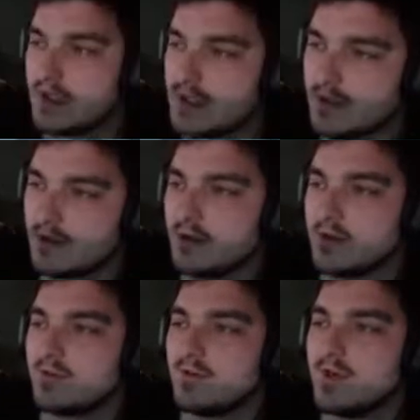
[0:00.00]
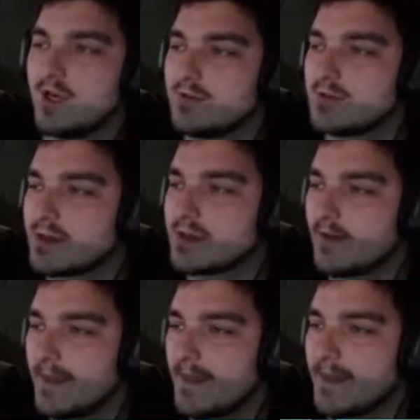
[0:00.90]
Took a look around.
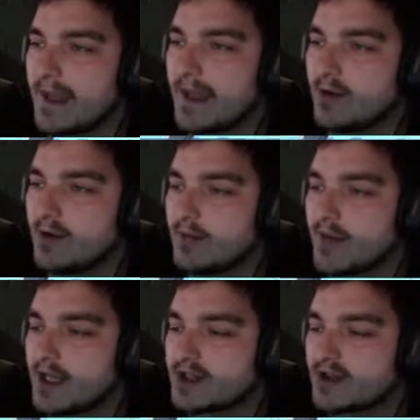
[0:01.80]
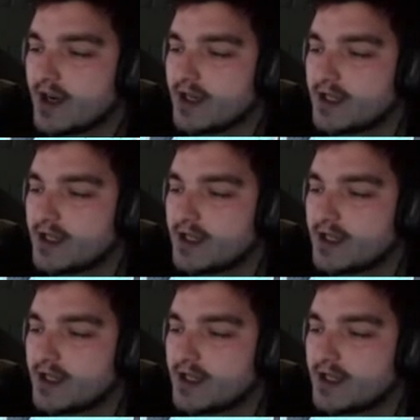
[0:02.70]
Yet you want me to get straight into